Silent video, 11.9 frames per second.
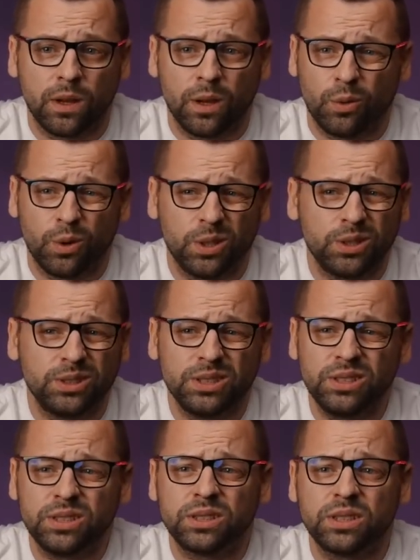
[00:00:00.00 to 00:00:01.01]
Well,
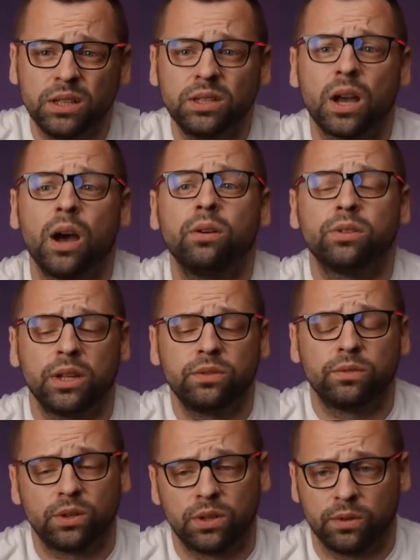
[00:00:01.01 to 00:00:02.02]
this is not how
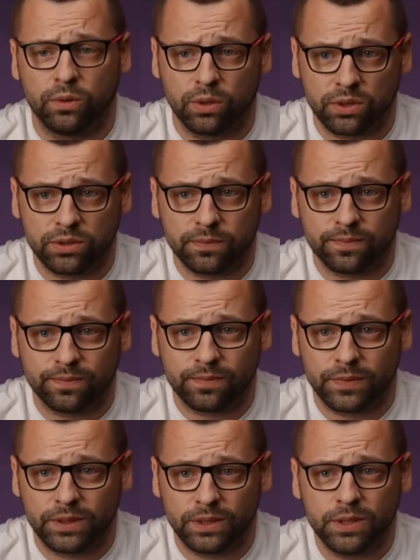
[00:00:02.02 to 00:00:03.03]
networking works.
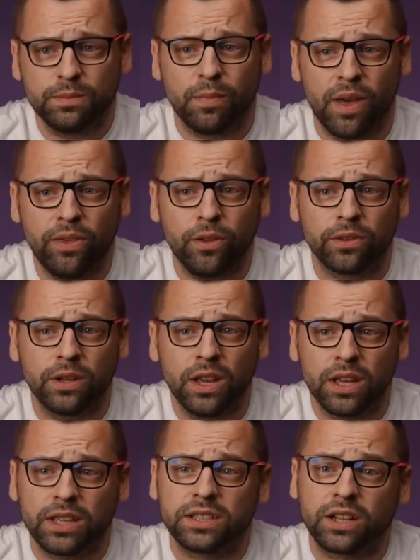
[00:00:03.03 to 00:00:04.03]
This method
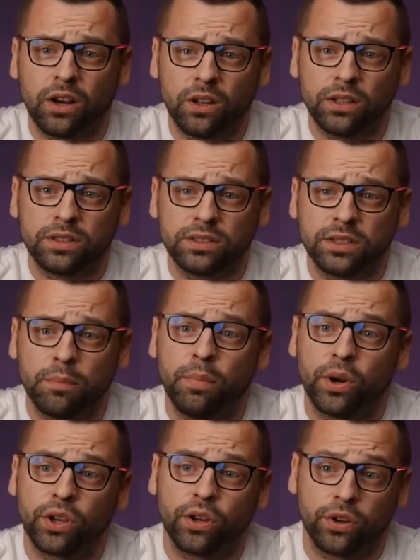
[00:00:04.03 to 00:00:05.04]
is called the
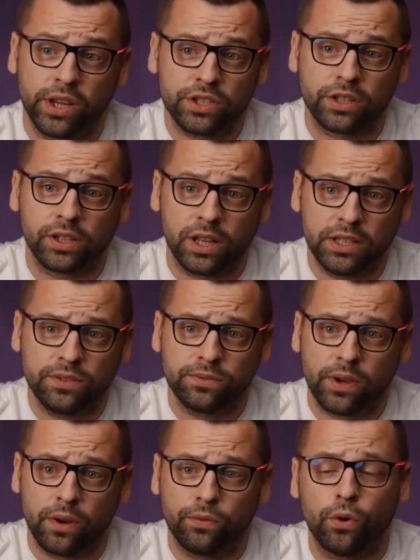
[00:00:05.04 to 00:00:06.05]
per connection
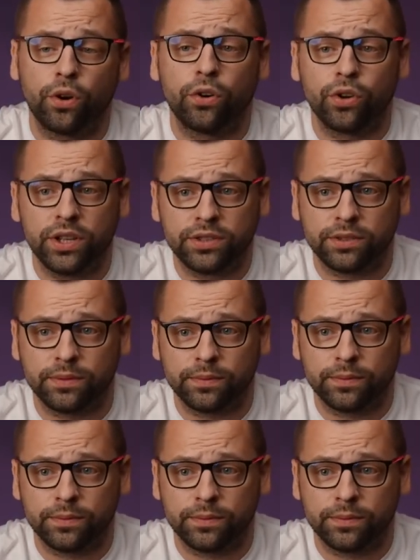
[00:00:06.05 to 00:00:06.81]
classifier for a reason.